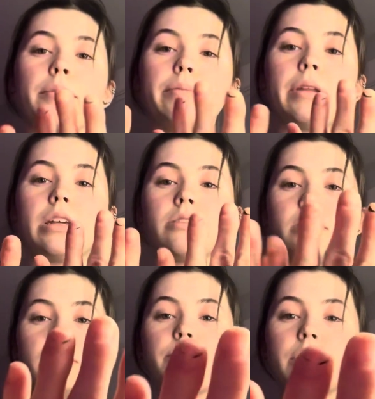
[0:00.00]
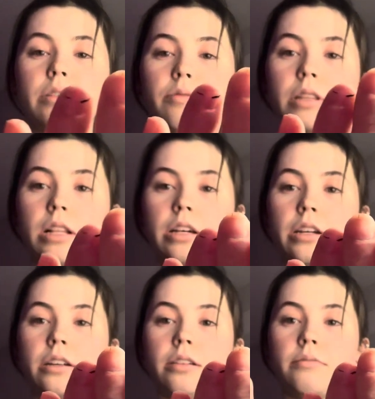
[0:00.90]
I'm gonna my nails done tomorrow with
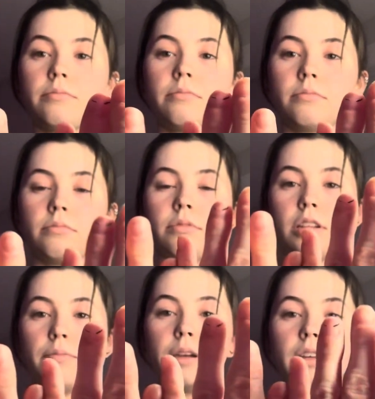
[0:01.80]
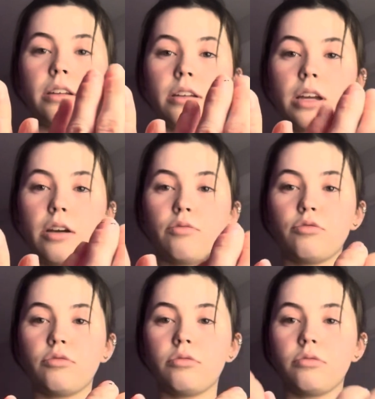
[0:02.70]
Claire. Look at my how
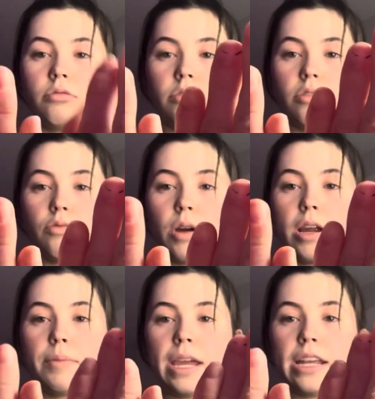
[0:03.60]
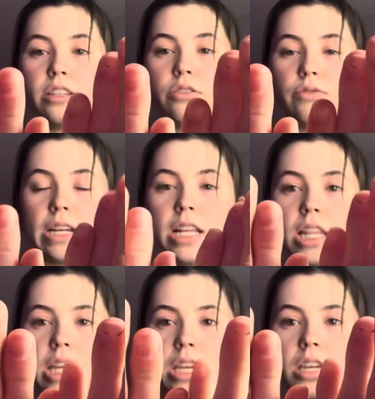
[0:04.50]
why are my hands so
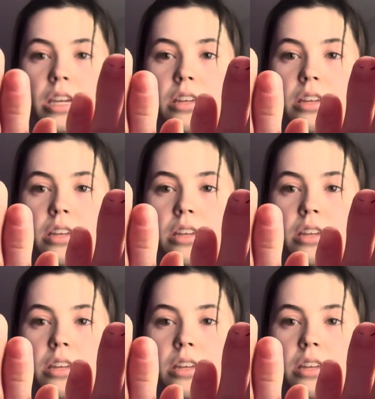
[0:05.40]
wrinkly?